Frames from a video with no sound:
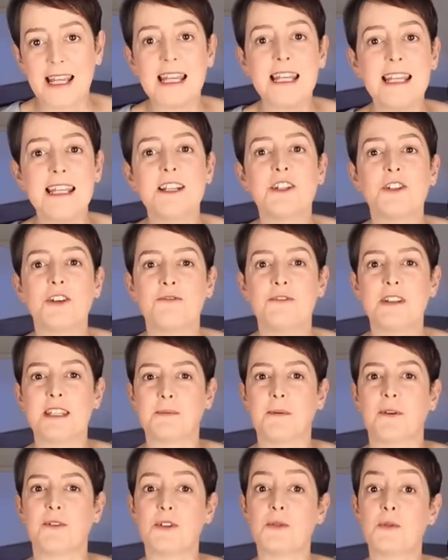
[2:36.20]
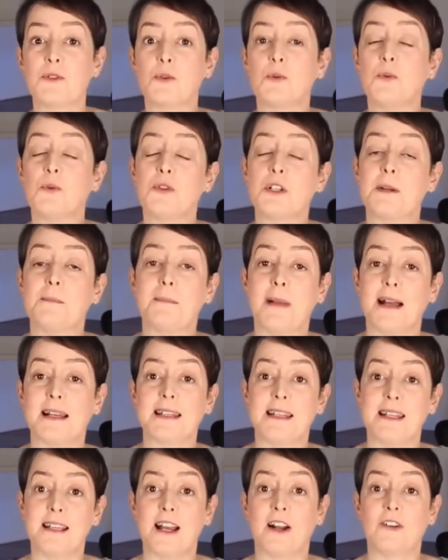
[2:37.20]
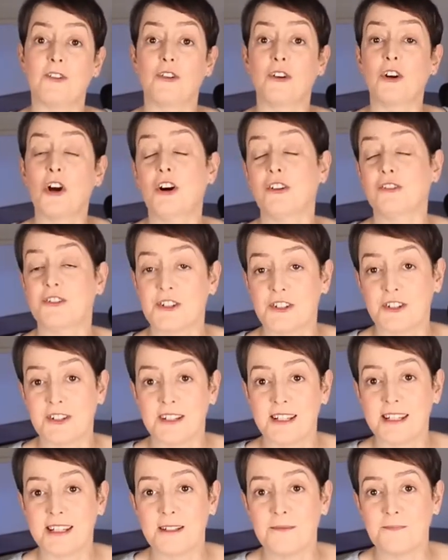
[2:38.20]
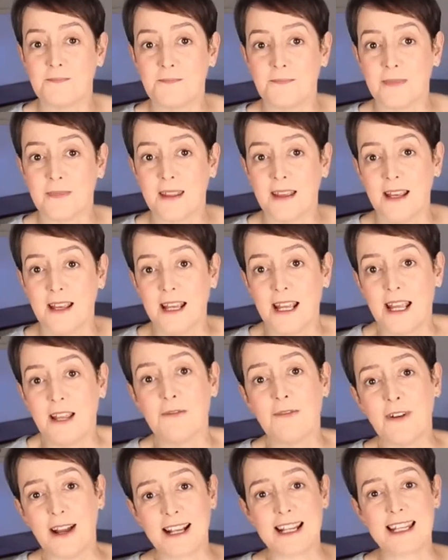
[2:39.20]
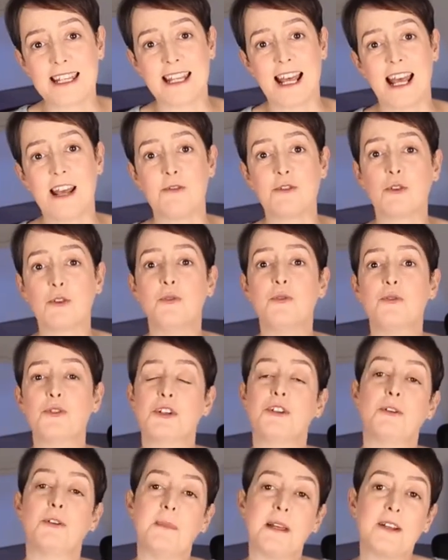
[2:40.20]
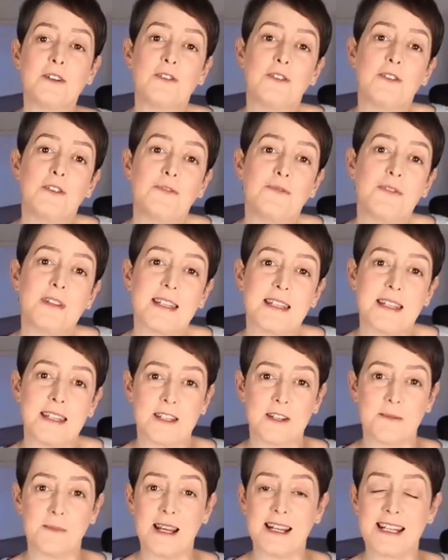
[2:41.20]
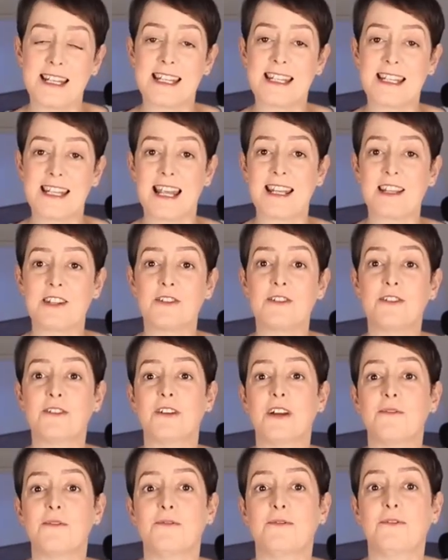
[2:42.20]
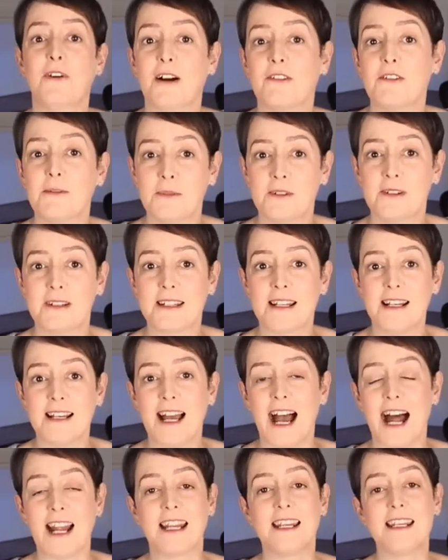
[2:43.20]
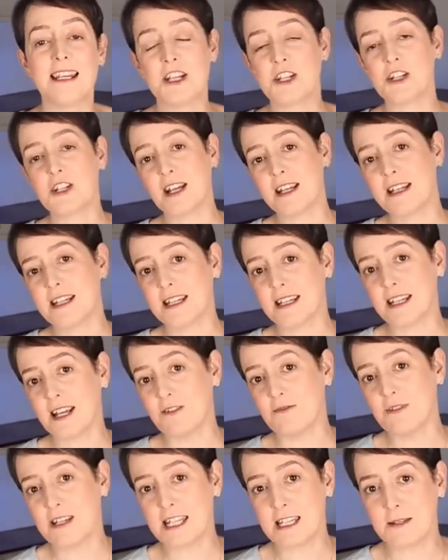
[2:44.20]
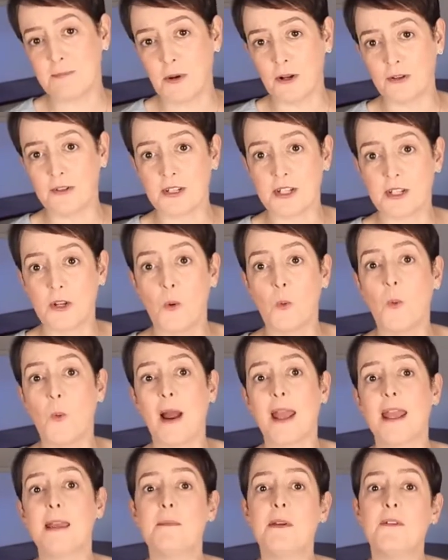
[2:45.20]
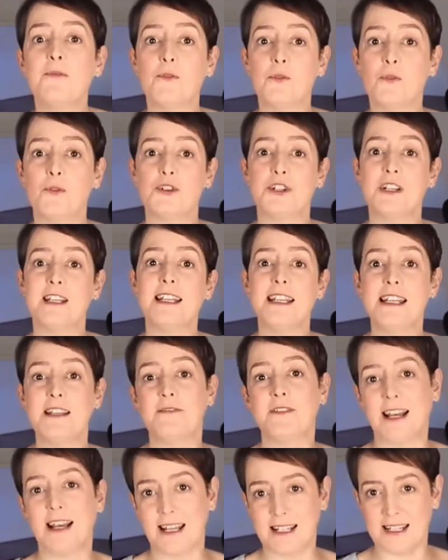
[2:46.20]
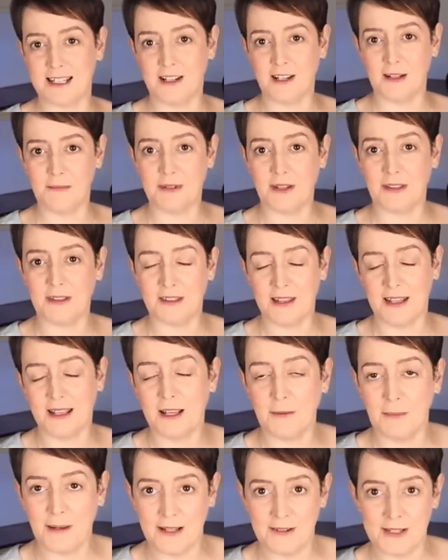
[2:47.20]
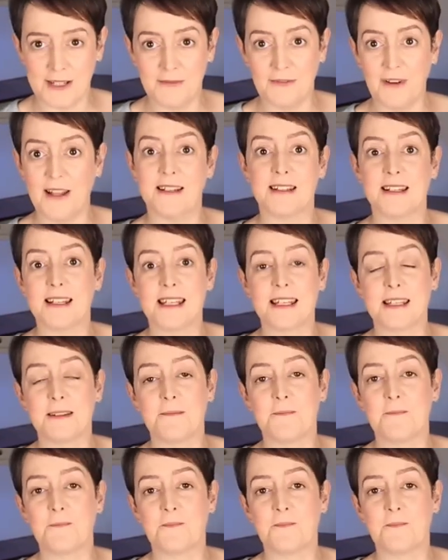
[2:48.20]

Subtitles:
Each response was automatic and unconscious. In fact, Sarah's autonomic nervous system had assessed her environment and initiated a response way before she even had time to think about events.